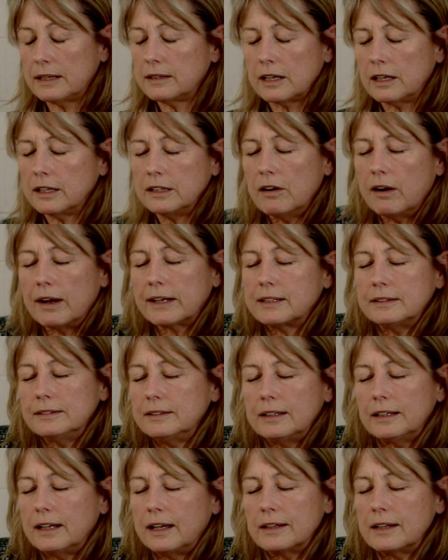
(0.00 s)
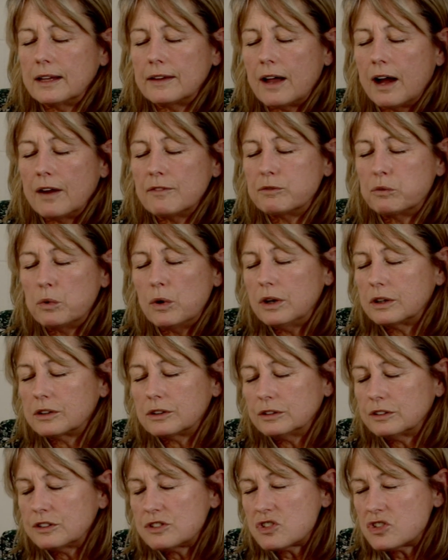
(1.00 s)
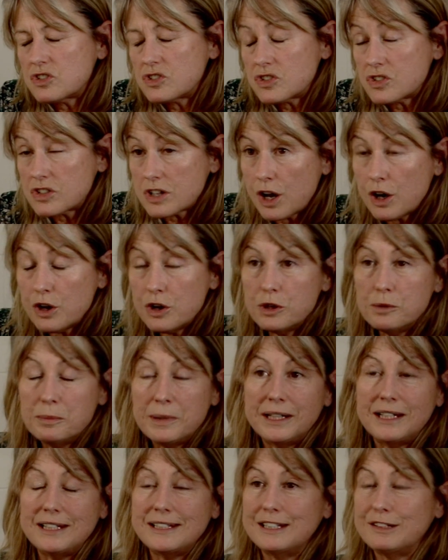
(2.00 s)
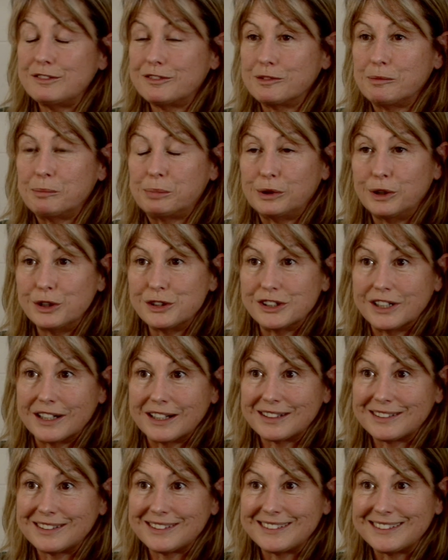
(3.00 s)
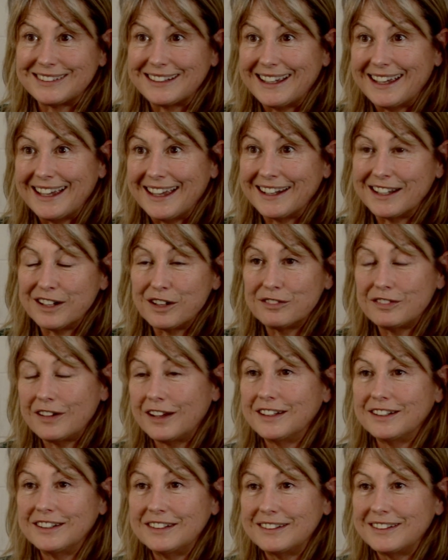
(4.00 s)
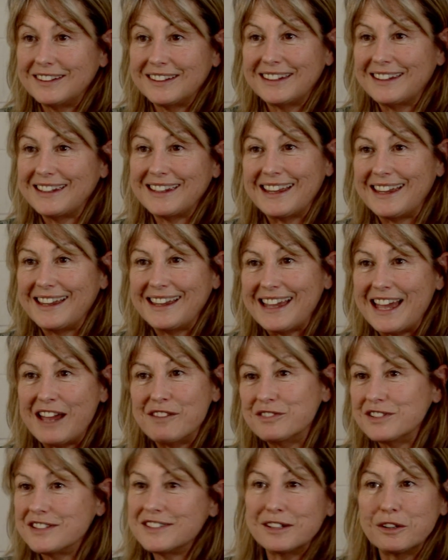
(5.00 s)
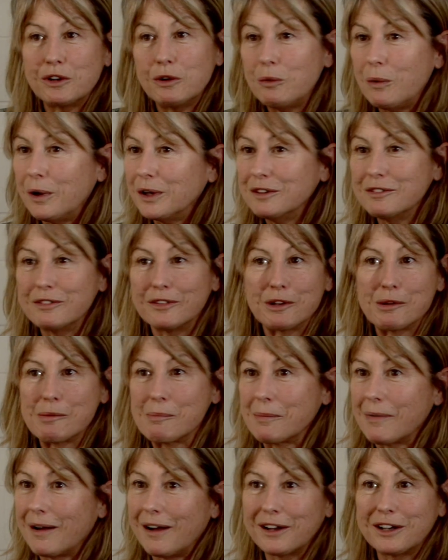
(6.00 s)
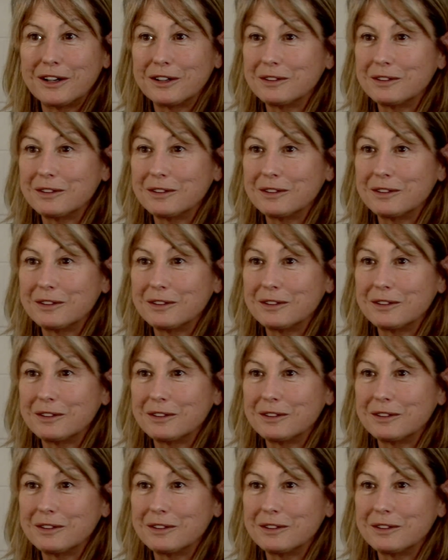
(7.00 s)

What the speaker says: know, I've worked on so many different projects, and every single one of them I